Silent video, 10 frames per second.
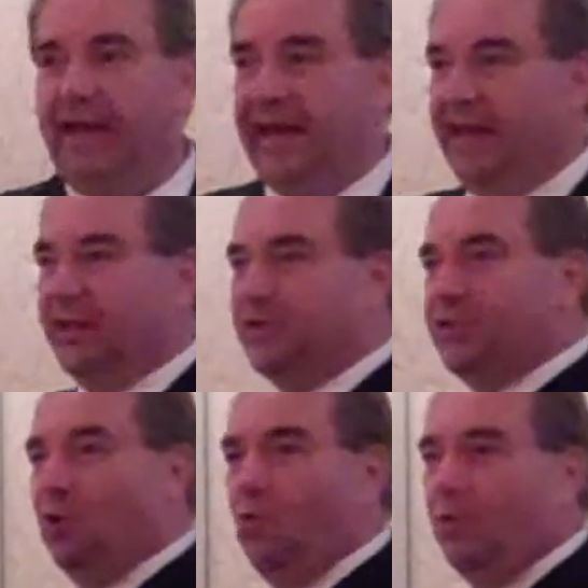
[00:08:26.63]
and
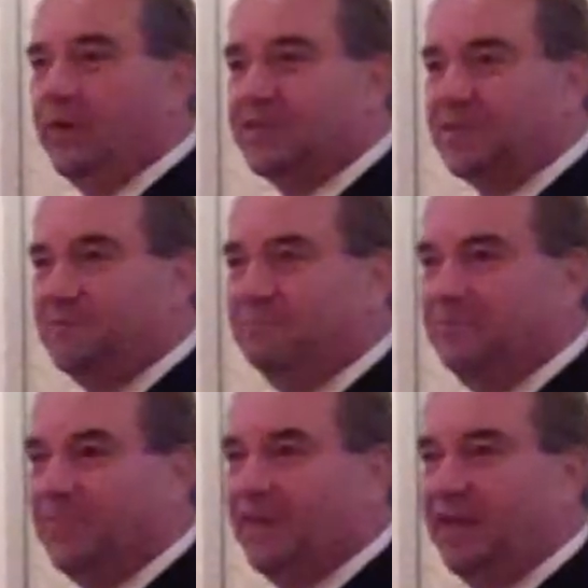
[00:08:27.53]

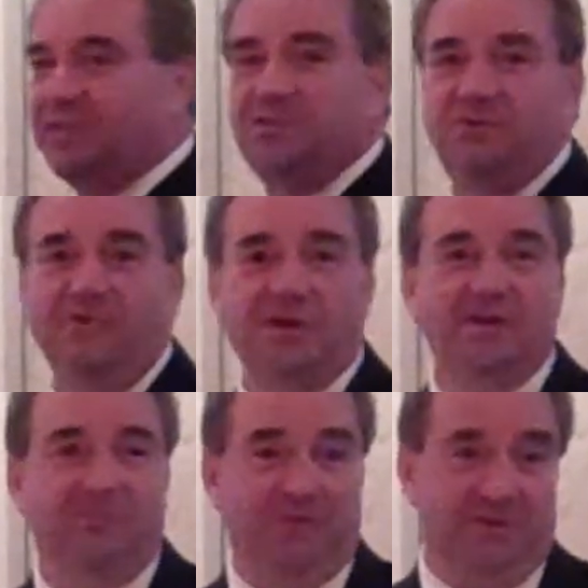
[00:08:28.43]
tourism as two very
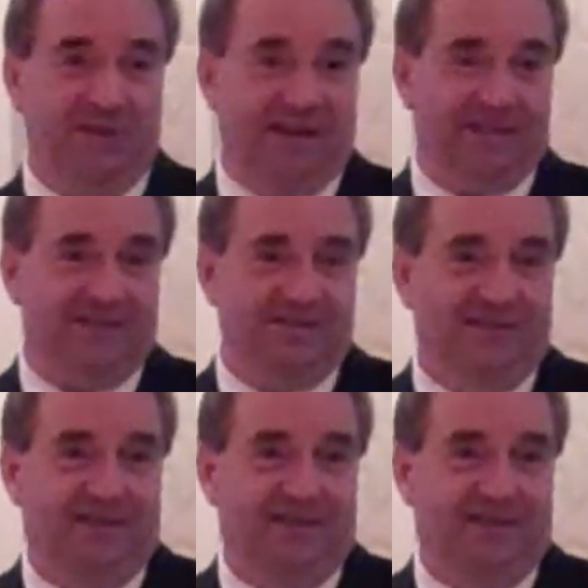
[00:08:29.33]
different things.